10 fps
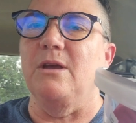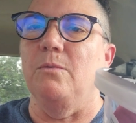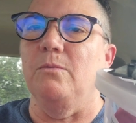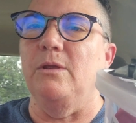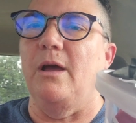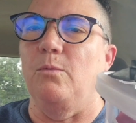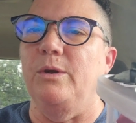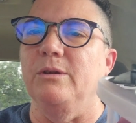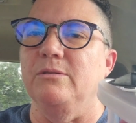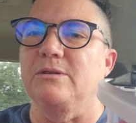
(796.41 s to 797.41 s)
a lot of
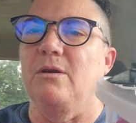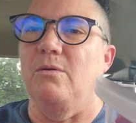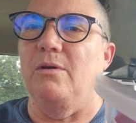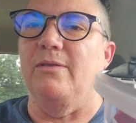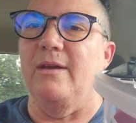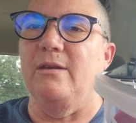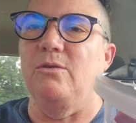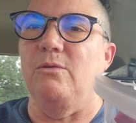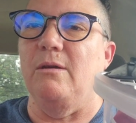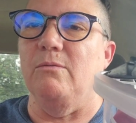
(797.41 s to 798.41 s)
wheels going that
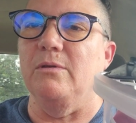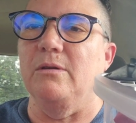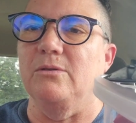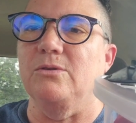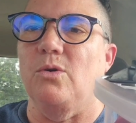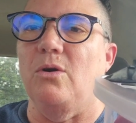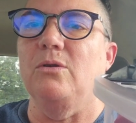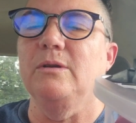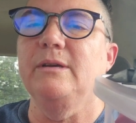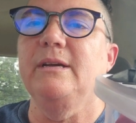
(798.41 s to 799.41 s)
you can't really control.
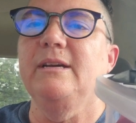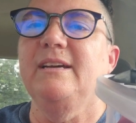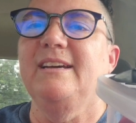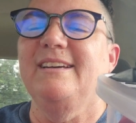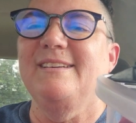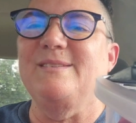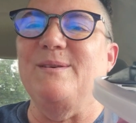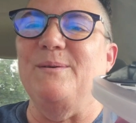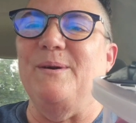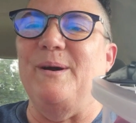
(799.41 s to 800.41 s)

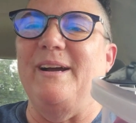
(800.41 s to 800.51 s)
So